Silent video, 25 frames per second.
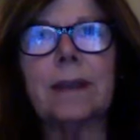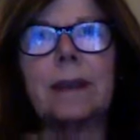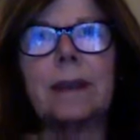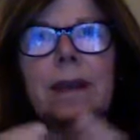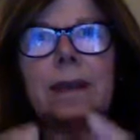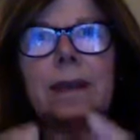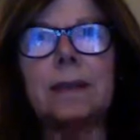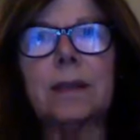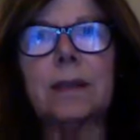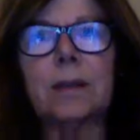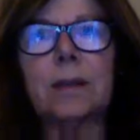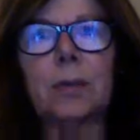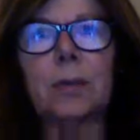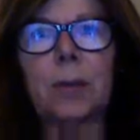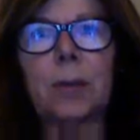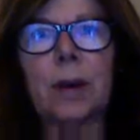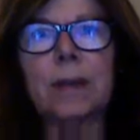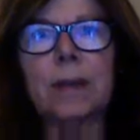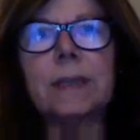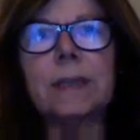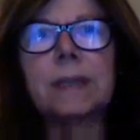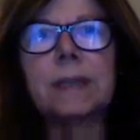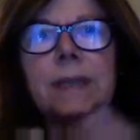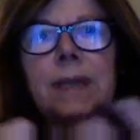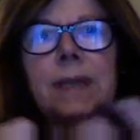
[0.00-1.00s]
continued
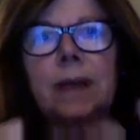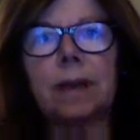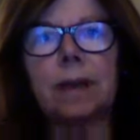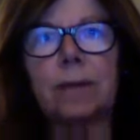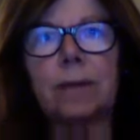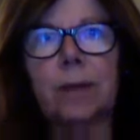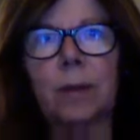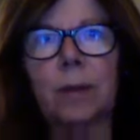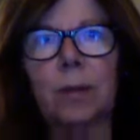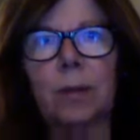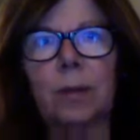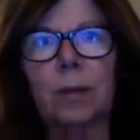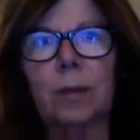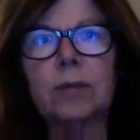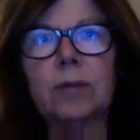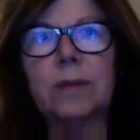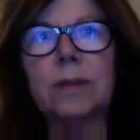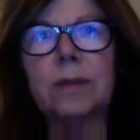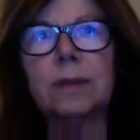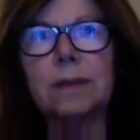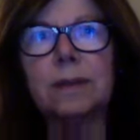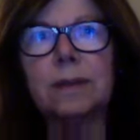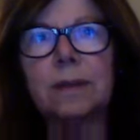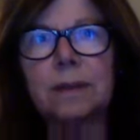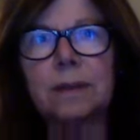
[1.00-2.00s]
processing of the
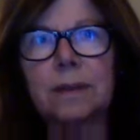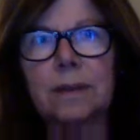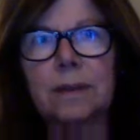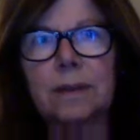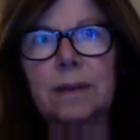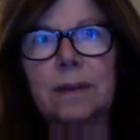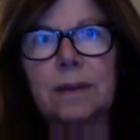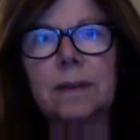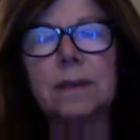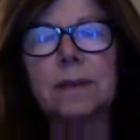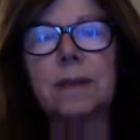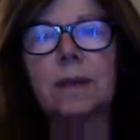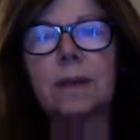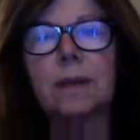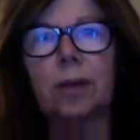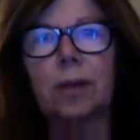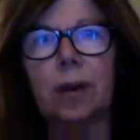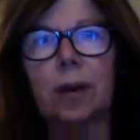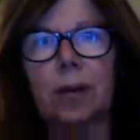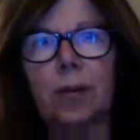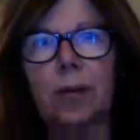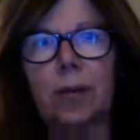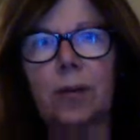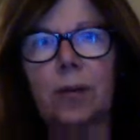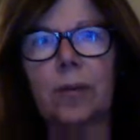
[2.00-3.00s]
emotions, because I know
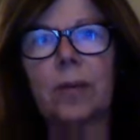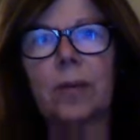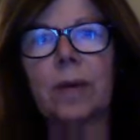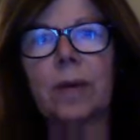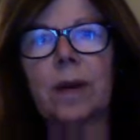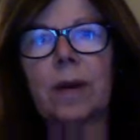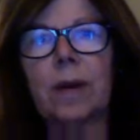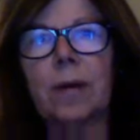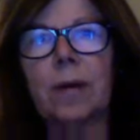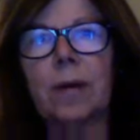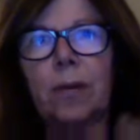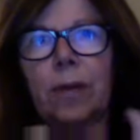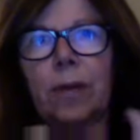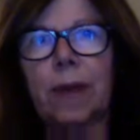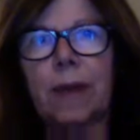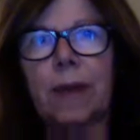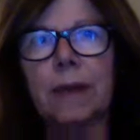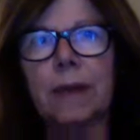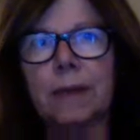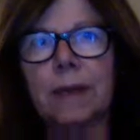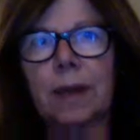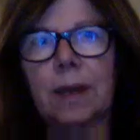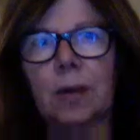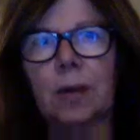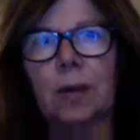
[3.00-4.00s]
how all of that
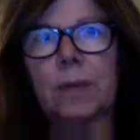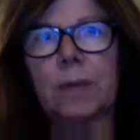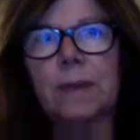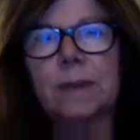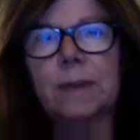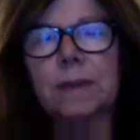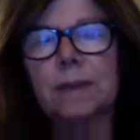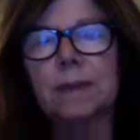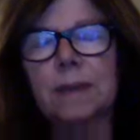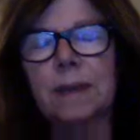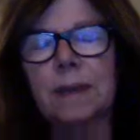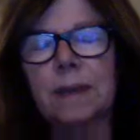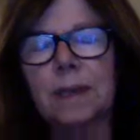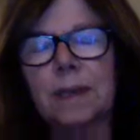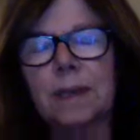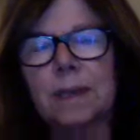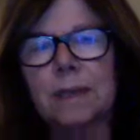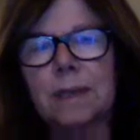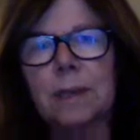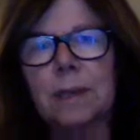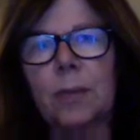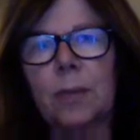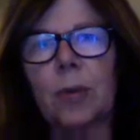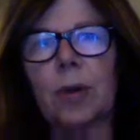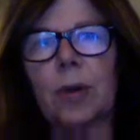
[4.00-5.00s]
helps
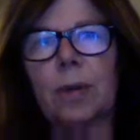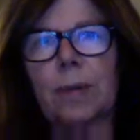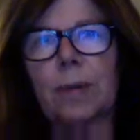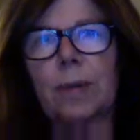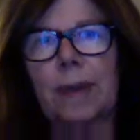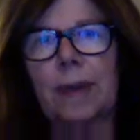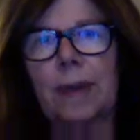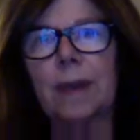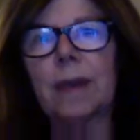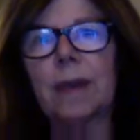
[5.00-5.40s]
support me.